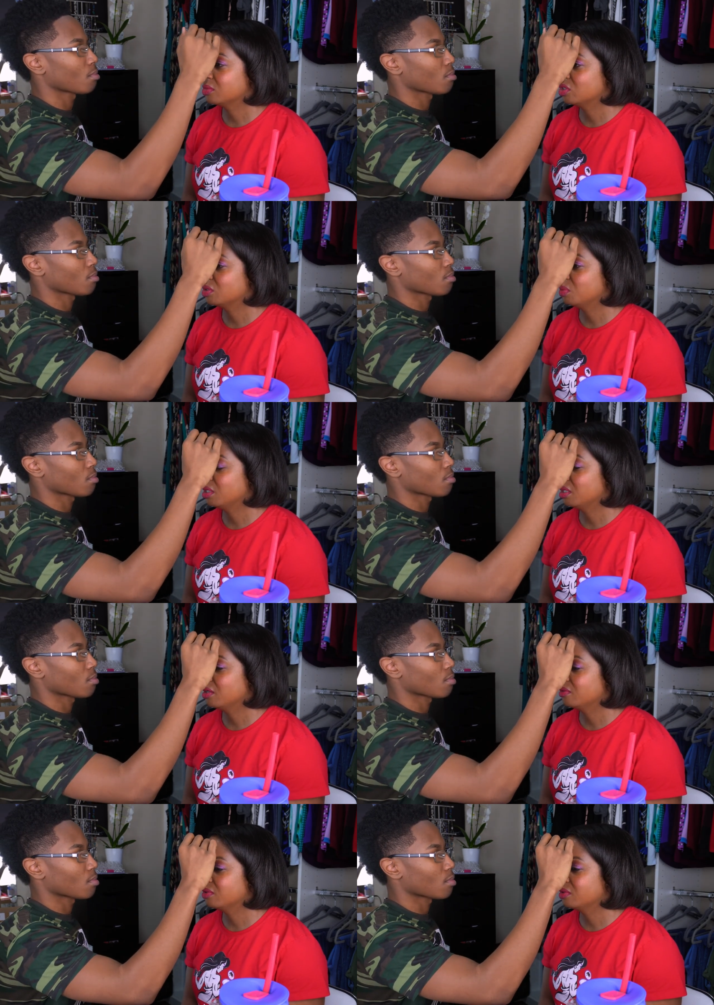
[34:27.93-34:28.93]
Speaker 1: Just be
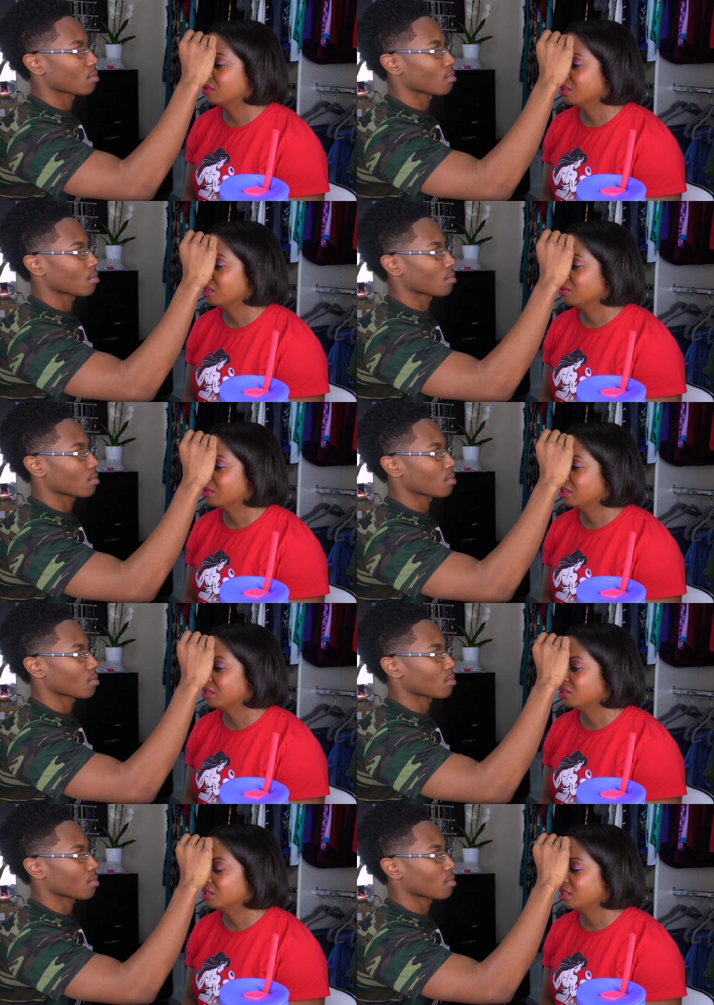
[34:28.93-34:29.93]
careful
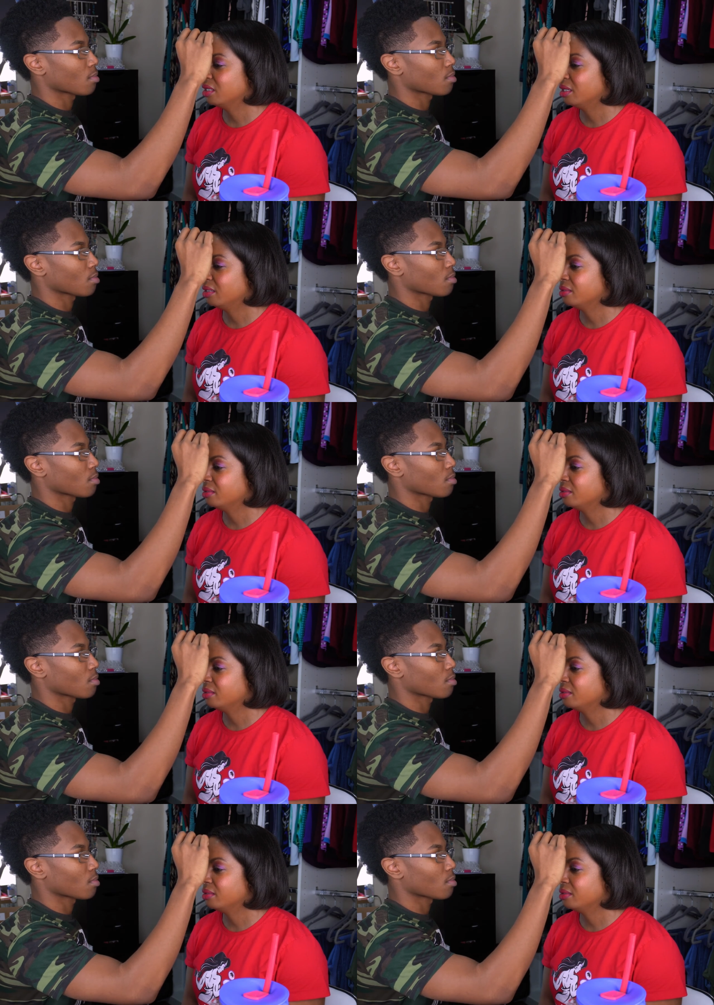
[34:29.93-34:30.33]
initially, yeah.